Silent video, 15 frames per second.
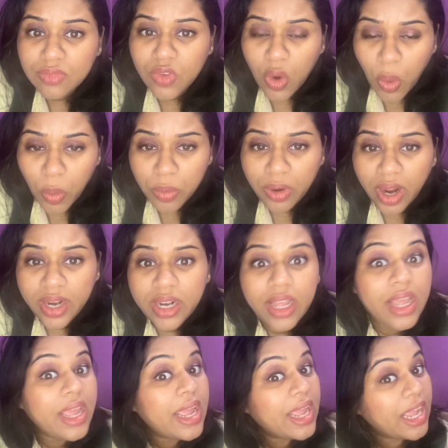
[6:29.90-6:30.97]
all right.
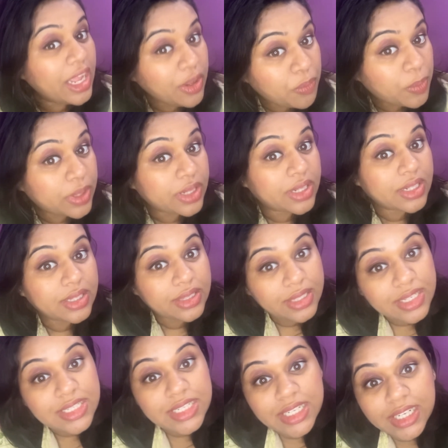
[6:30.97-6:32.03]
Even
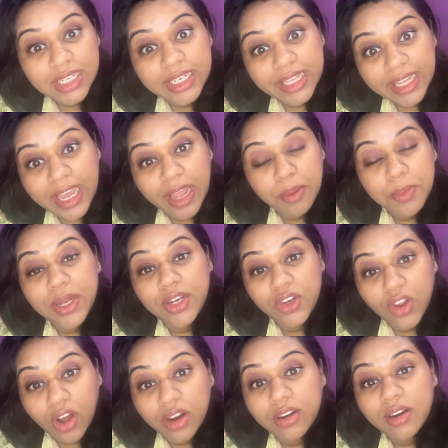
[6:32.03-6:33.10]
this learning can be
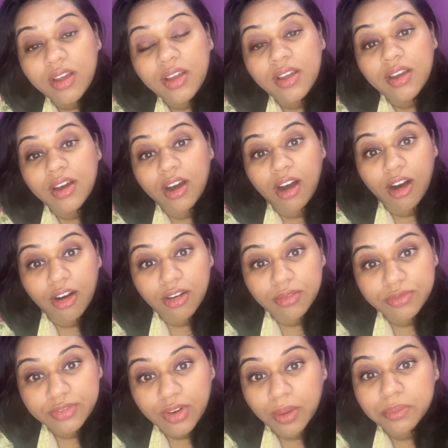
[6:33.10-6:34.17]
done
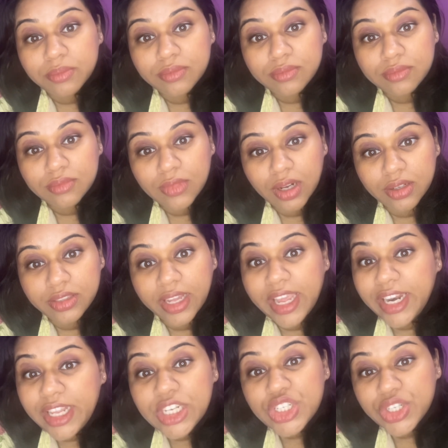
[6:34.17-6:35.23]
from the
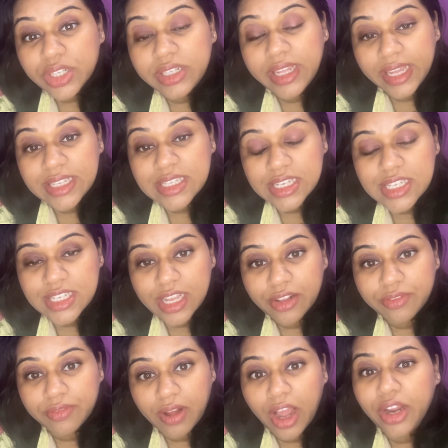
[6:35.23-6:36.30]
initial days
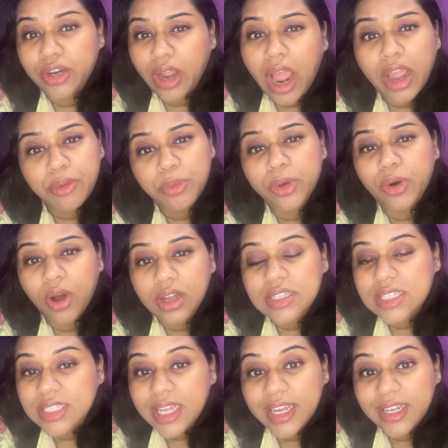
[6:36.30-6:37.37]
itself. I would
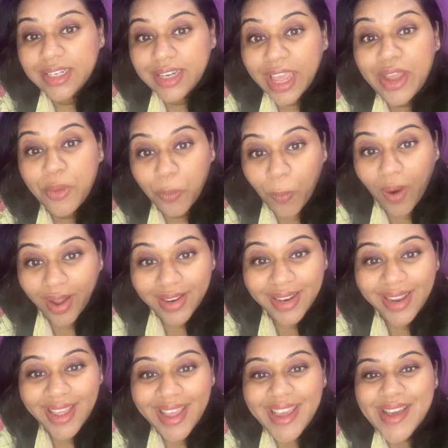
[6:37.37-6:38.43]
not say day
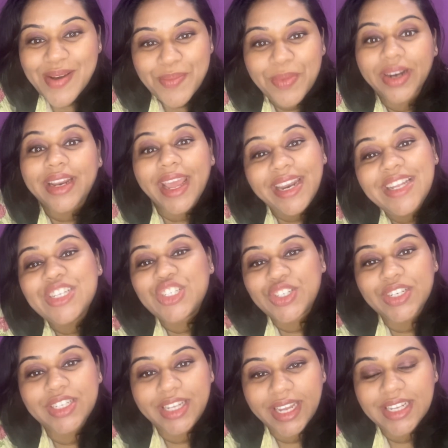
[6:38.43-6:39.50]
one, but
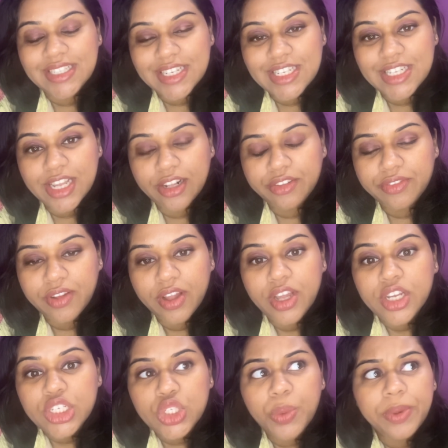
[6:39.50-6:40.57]
initial days itself.
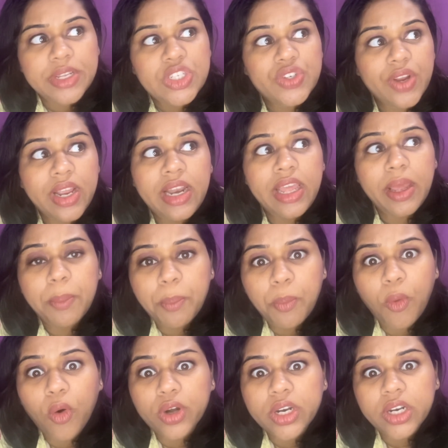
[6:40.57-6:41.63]
So it is really
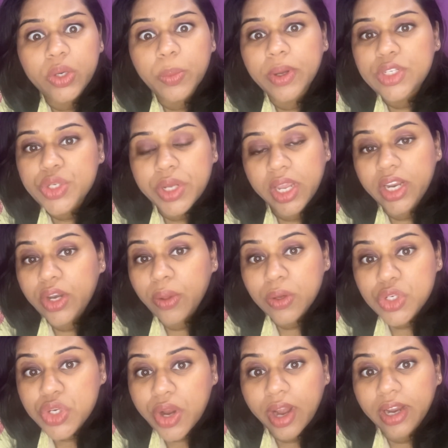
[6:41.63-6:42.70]
important to educate your
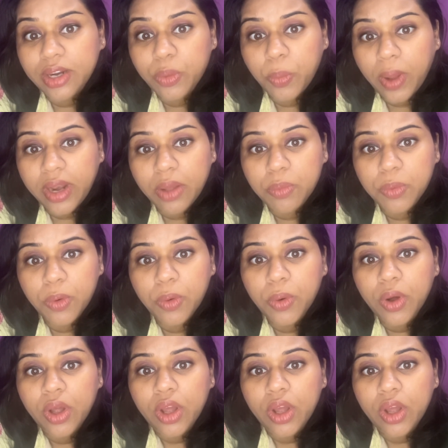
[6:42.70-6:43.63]
child whenever